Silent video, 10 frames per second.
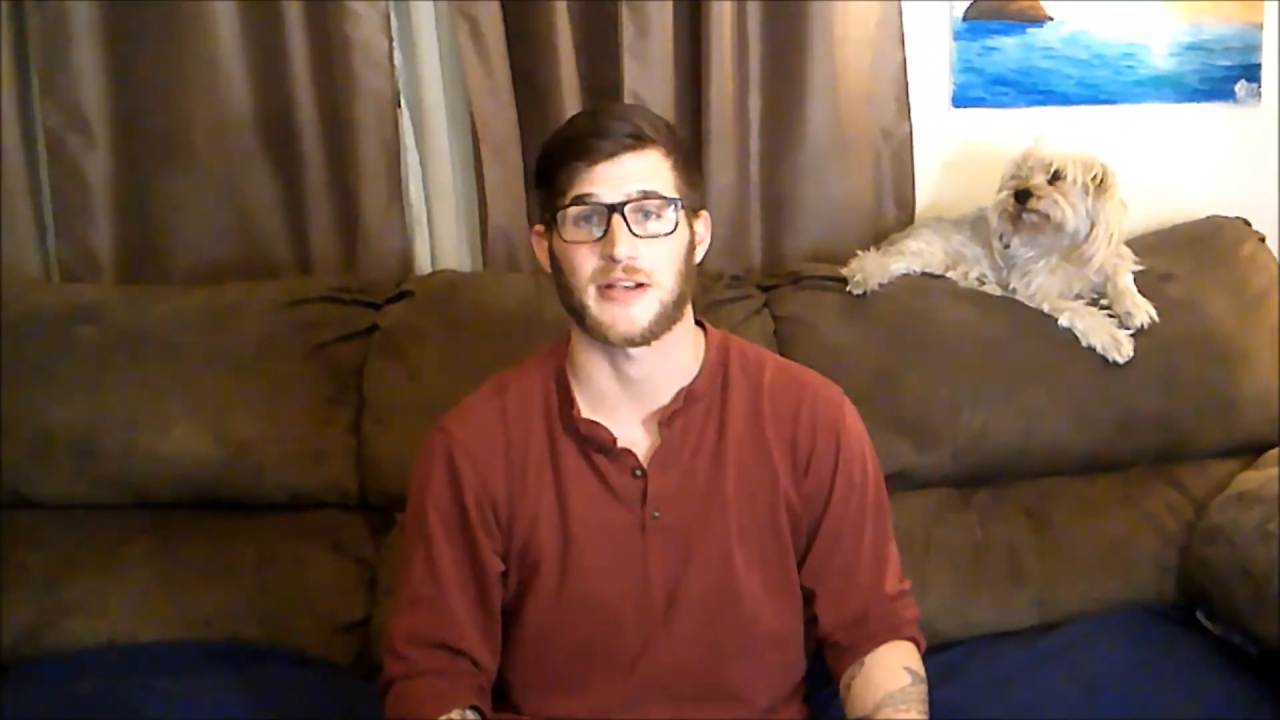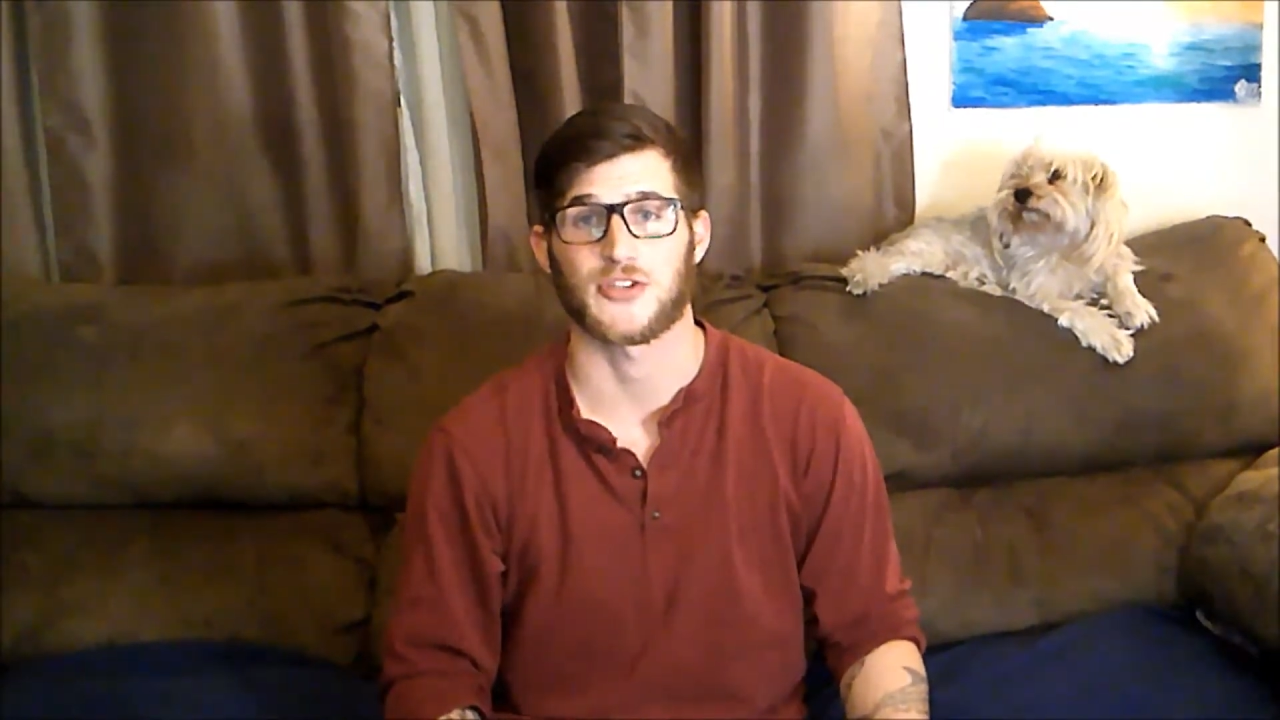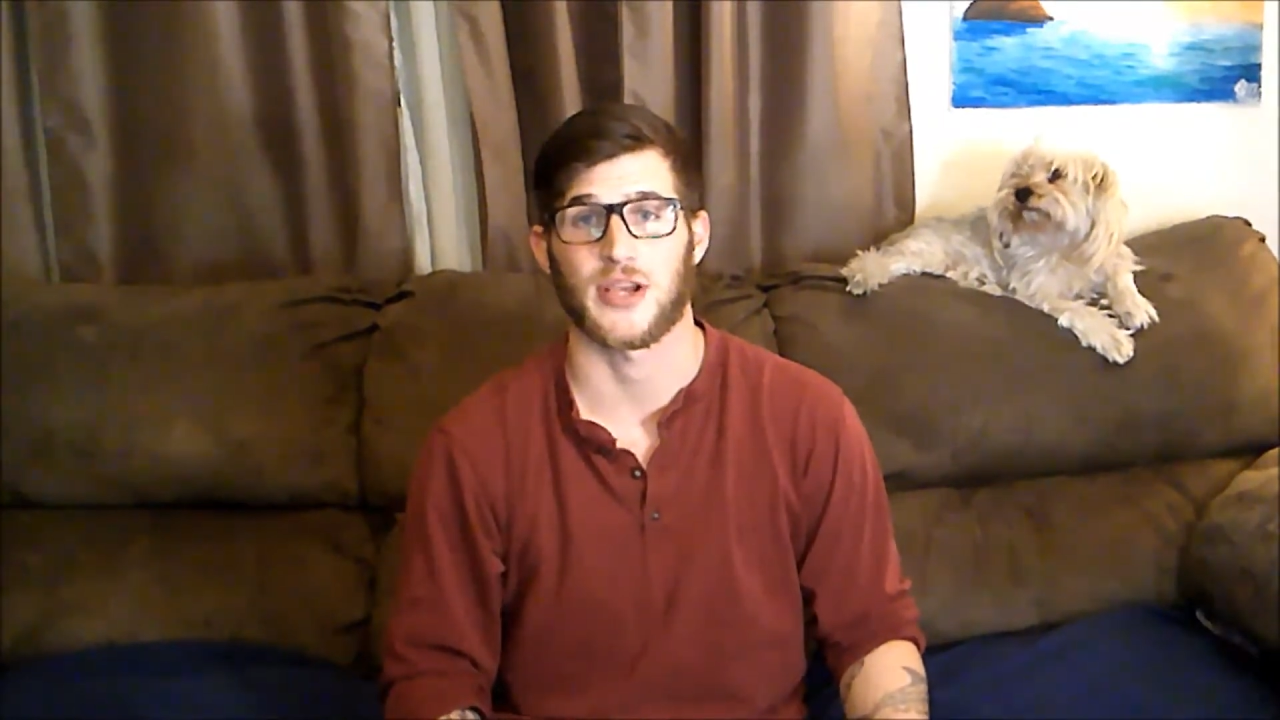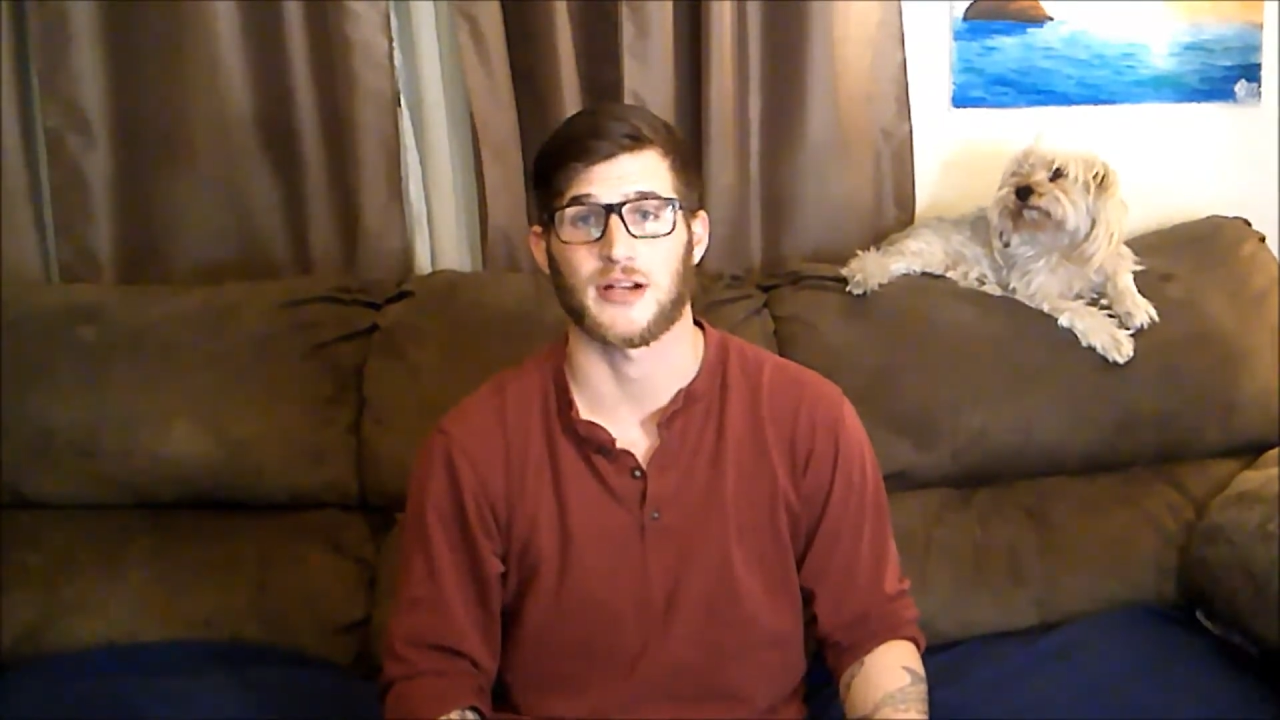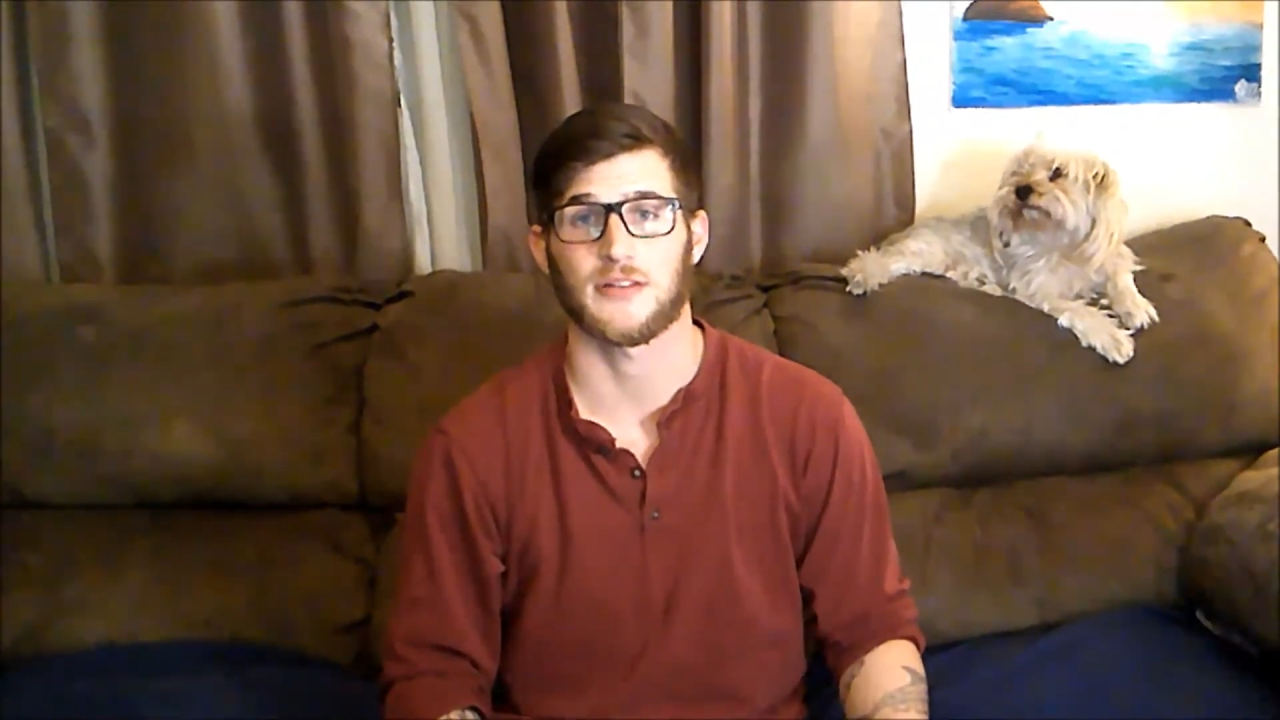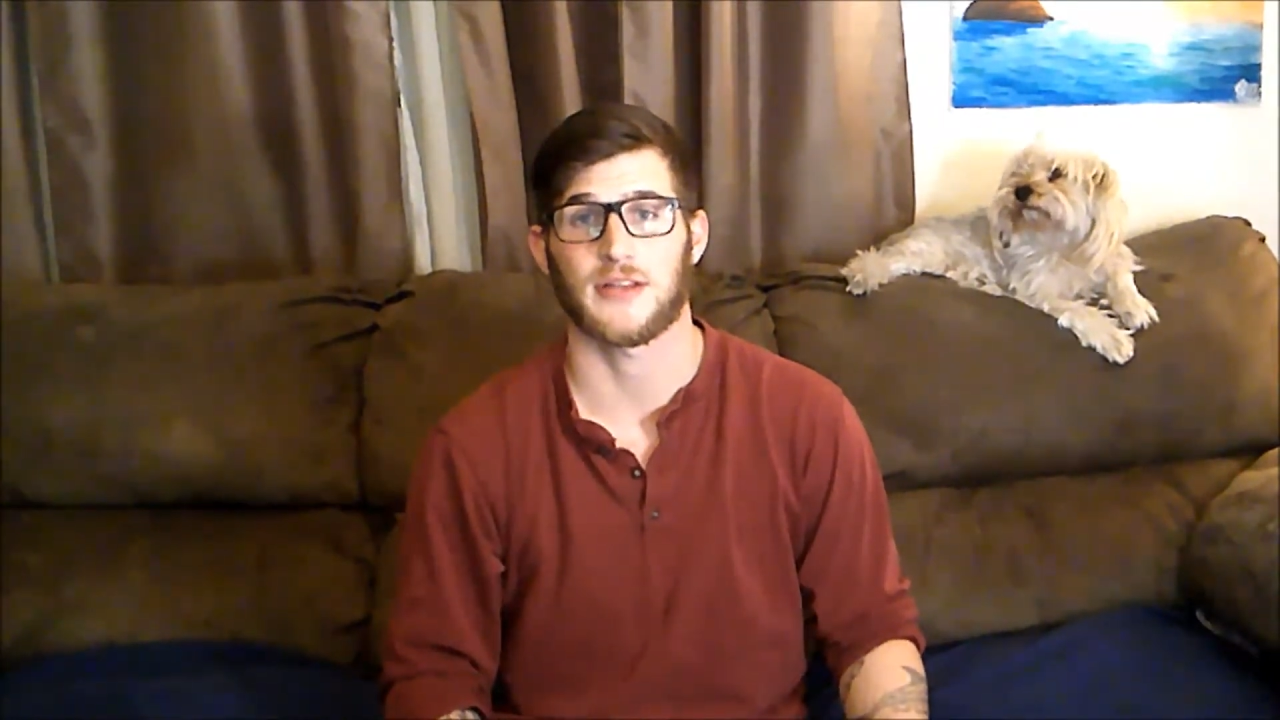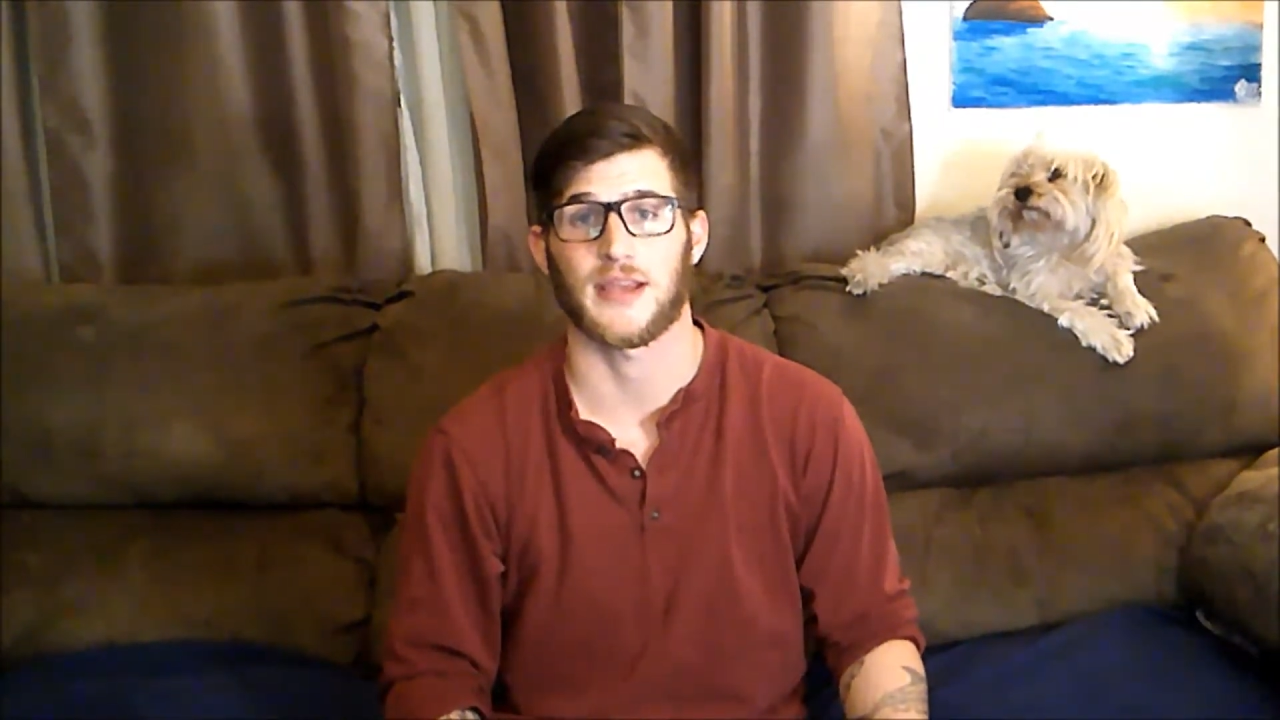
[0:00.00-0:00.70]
channel,